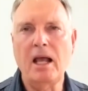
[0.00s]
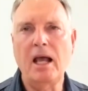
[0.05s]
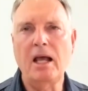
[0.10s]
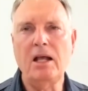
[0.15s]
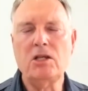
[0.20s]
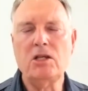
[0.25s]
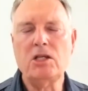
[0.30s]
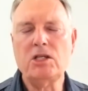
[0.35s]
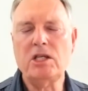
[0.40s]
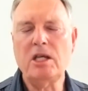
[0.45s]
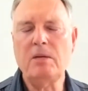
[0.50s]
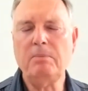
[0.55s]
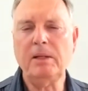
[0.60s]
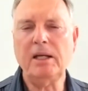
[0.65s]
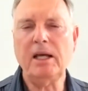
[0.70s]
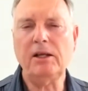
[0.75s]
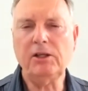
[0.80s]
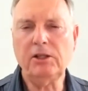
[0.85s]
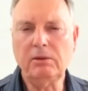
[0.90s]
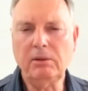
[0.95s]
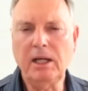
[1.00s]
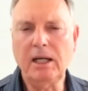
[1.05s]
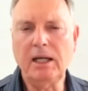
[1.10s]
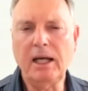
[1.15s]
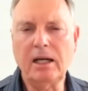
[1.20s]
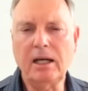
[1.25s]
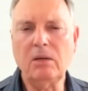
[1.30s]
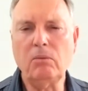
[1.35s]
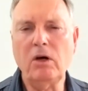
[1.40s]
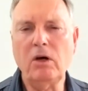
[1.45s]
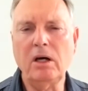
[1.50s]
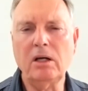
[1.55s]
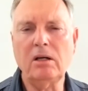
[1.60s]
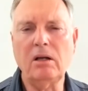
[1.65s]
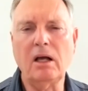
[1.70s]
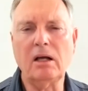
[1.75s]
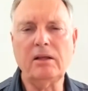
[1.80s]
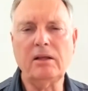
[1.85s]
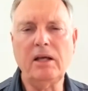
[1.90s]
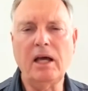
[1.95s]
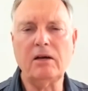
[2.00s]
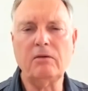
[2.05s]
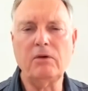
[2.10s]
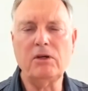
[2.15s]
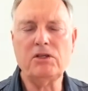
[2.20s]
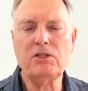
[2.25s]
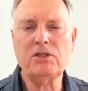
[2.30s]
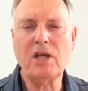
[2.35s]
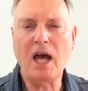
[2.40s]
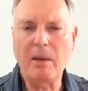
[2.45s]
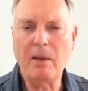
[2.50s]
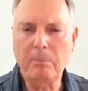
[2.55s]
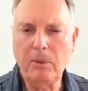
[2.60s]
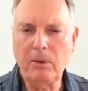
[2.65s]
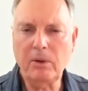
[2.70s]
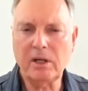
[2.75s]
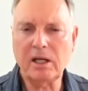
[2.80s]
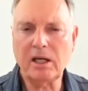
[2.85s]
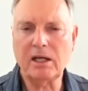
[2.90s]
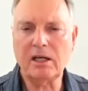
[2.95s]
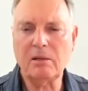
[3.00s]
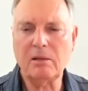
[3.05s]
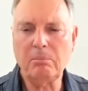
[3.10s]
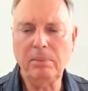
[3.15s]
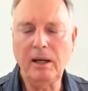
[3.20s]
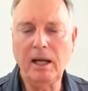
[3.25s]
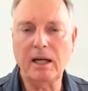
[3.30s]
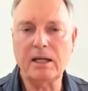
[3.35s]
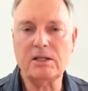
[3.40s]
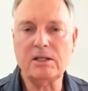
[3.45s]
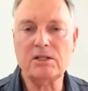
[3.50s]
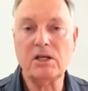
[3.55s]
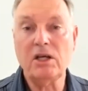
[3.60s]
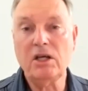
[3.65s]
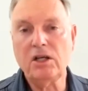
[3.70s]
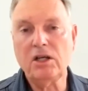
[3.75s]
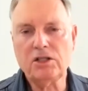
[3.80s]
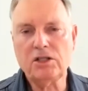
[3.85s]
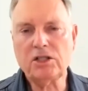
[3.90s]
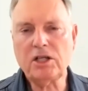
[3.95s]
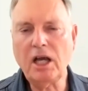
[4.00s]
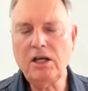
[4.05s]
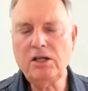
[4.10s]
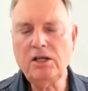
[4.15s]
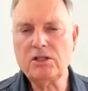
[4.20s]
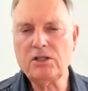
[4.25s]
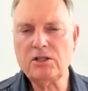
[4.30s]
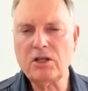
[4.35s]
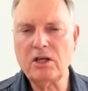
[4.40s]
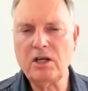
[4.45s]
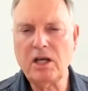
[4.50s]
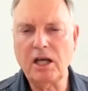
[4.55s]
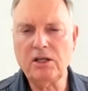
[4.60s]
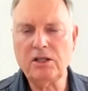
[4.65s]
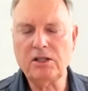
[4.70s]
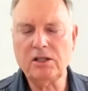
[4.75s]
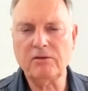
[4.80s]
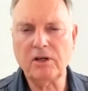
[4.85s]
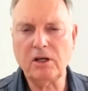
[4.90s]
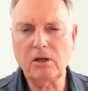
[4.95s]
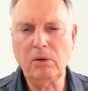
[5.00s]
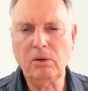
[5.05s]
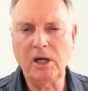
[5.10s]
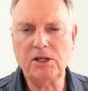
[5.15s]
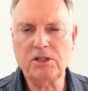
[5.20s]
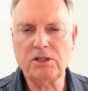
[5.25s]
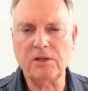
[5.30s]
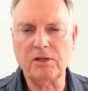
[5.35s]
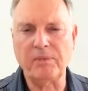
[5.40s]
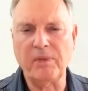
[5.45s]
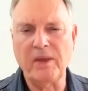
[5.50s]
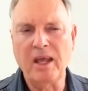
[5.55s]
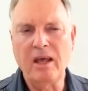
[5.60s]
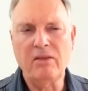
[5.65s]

And simply a 3-letter word like that, if we start putting it in place, changes the nature of a question.